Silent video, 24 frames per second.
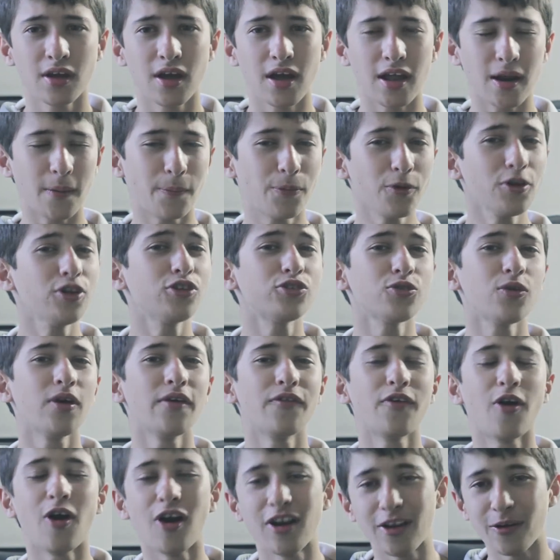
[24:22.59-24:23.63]
And I'm pretty sure
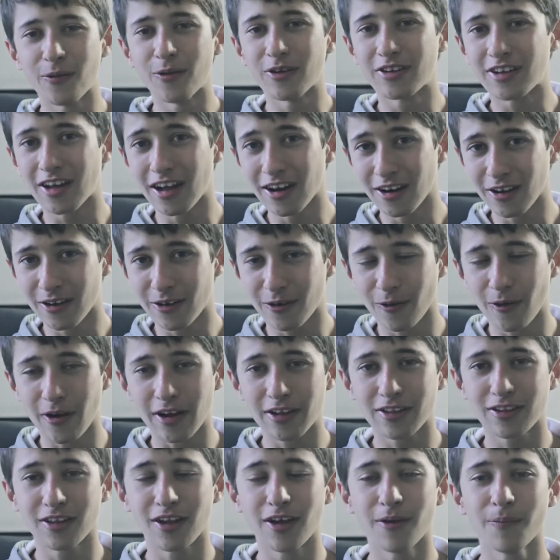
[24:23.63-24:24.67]
if a Hollywood color
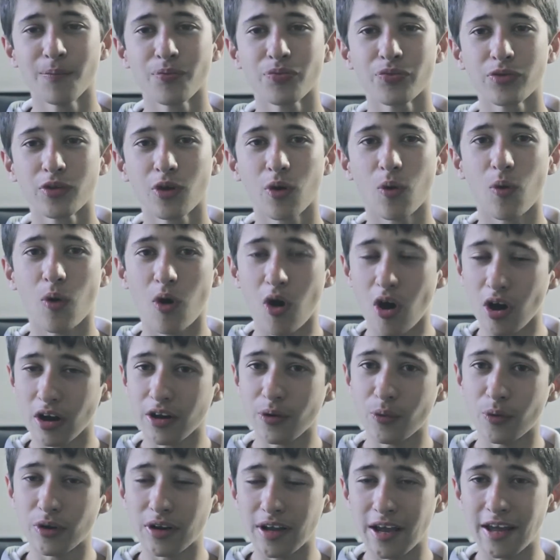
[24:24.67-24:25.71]
corrector or a
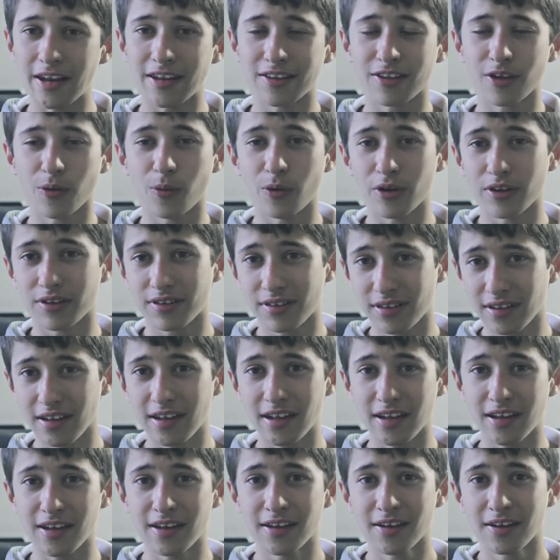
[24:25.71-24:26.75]
Hollywood editor were to
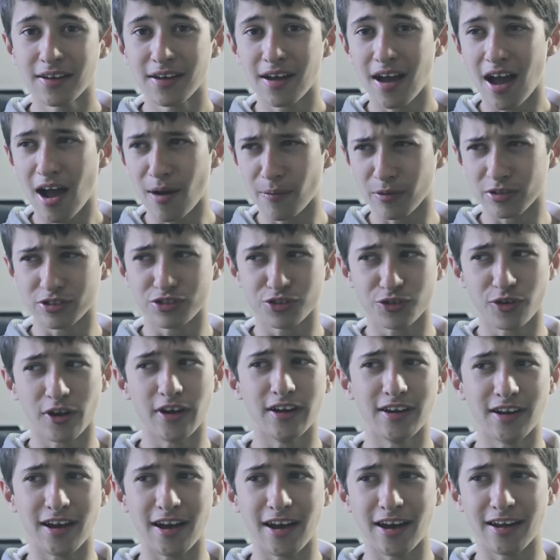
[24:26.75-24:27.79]
see how much
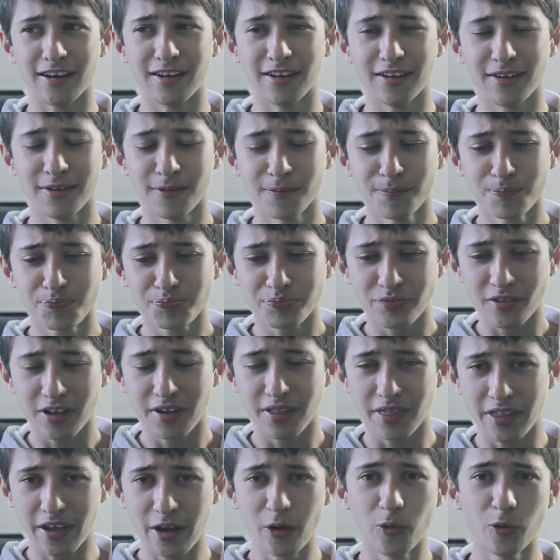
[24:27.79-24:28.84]
grain I added,
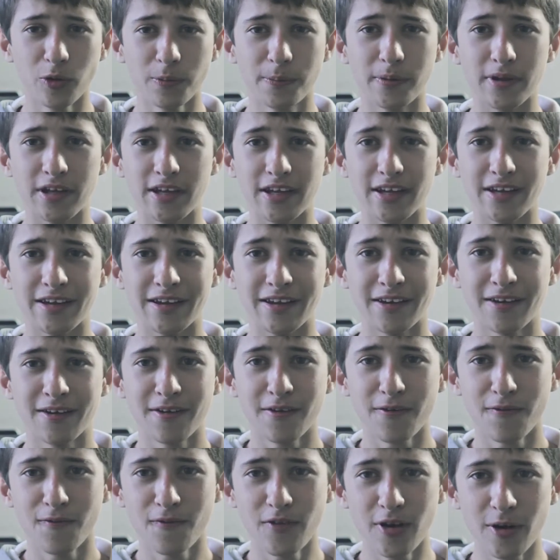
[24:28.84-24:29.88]
they would be
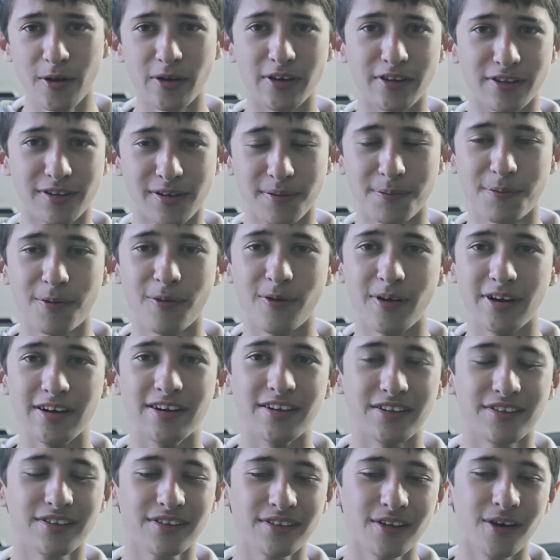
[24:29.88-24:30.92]
very
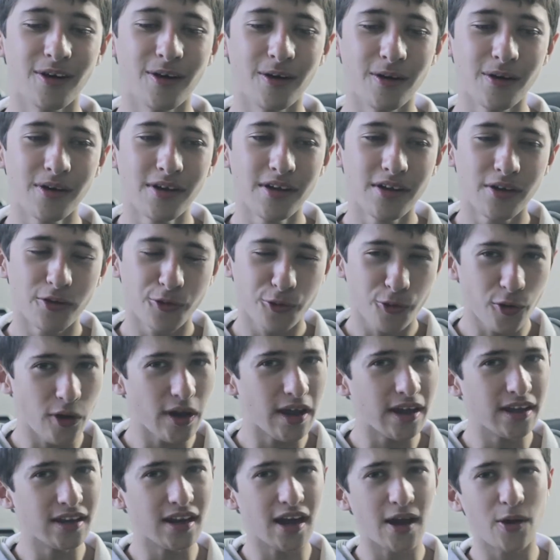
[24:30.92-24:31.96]
disappointed. So,
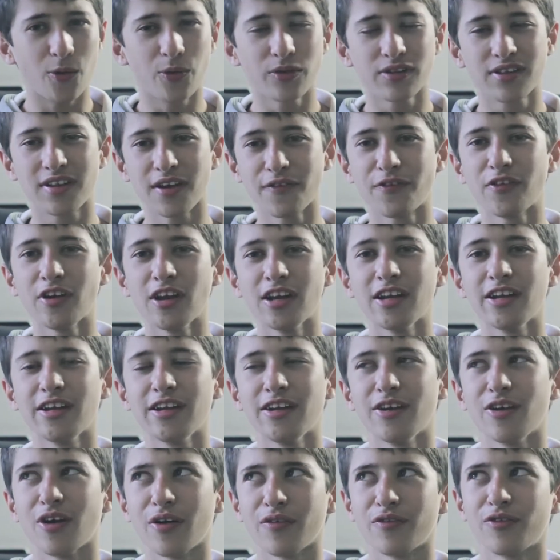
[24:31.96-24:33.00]
grain, I was
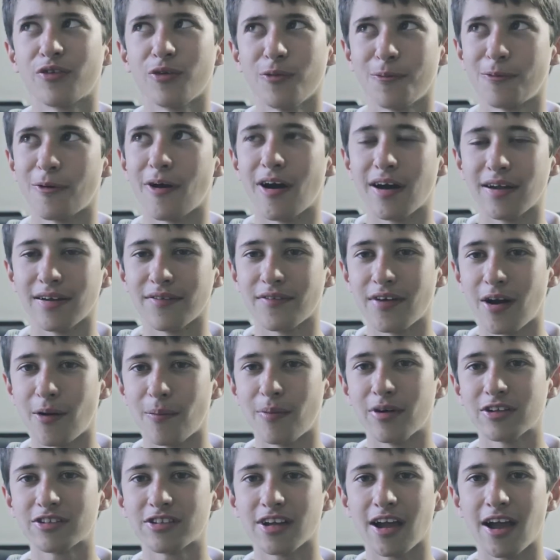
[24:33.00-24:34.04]
definitely not too proud of how
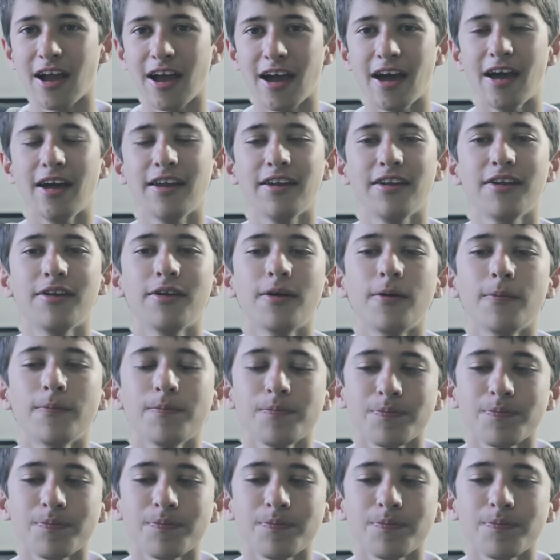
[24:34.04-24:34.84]
much I added.